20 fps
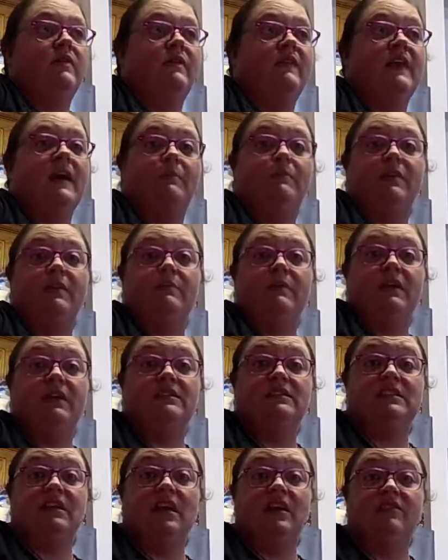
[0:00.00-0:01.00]
That beeping
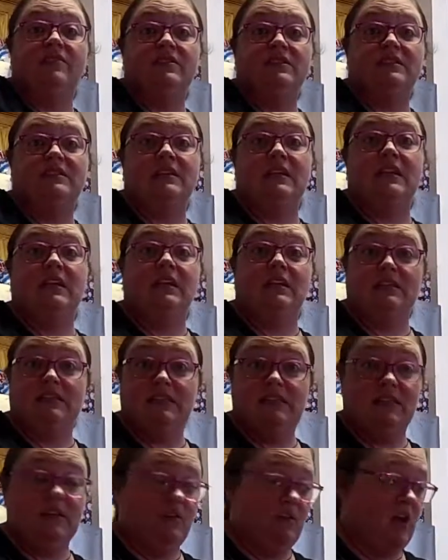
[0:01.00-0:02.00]
is the oven saying
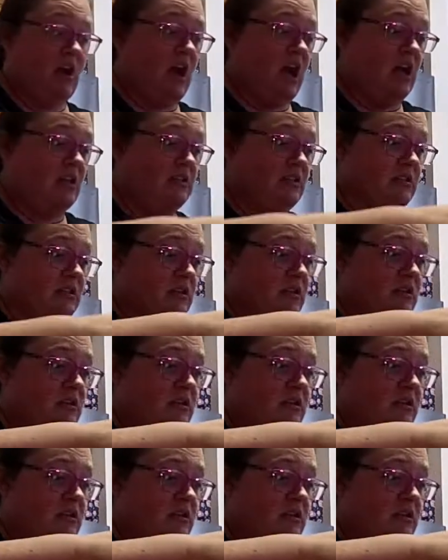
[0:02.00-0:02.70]
it's hot.